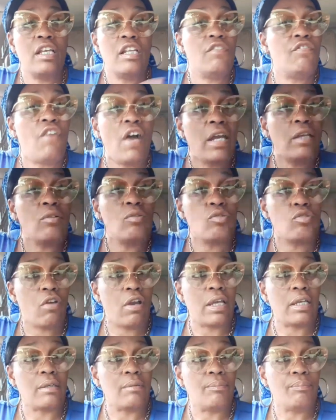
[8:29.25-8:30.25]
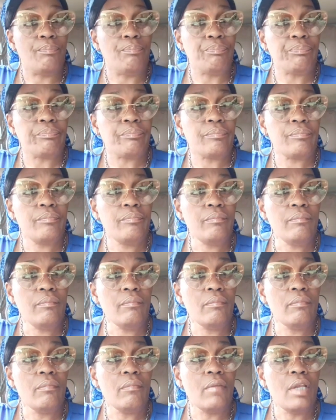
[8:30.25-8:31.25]
his final strike.
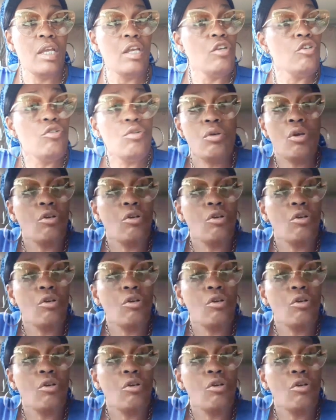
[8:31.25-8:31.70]
You